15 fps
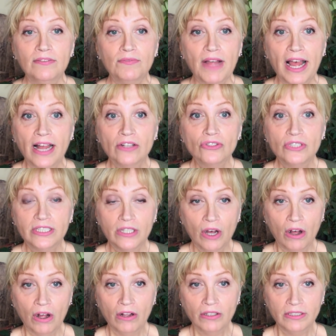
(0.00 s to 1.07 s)
I actually
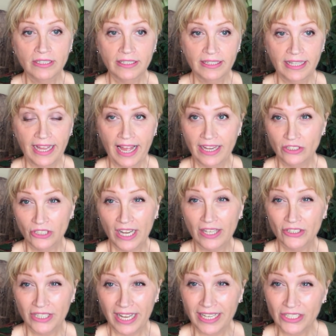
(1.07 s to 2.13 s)
called, they
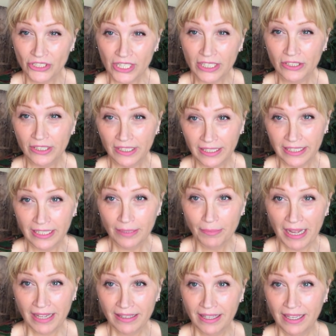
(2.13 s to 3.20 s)
actually had a gender clinic
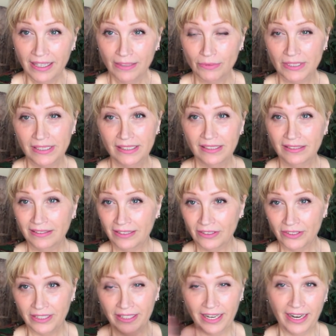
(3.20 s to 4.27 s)
back then. It was still
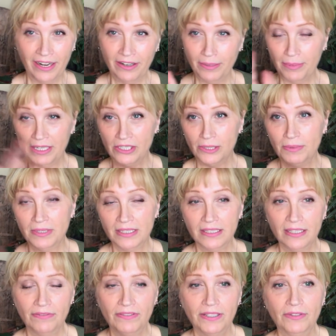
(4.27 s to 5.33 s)
under the Harry Benjamin
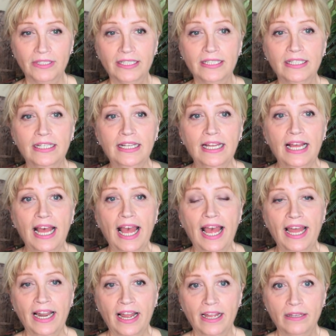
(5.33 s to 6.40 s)
stuff and everything.
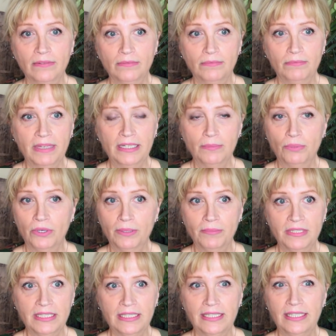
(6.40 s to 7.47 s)
And I made an
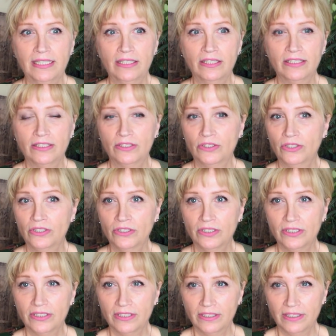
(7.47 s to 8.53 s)
appointment to see this
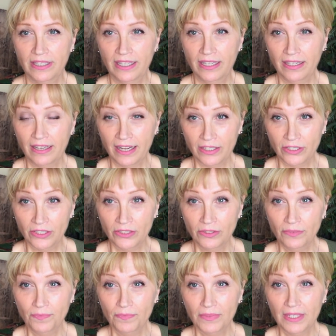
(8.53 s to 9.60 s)
nurse that I
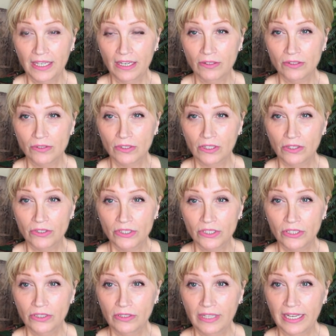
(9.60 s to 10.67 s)
knew, that I was close
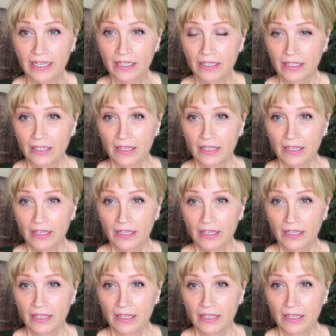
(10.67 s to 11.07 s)
to, and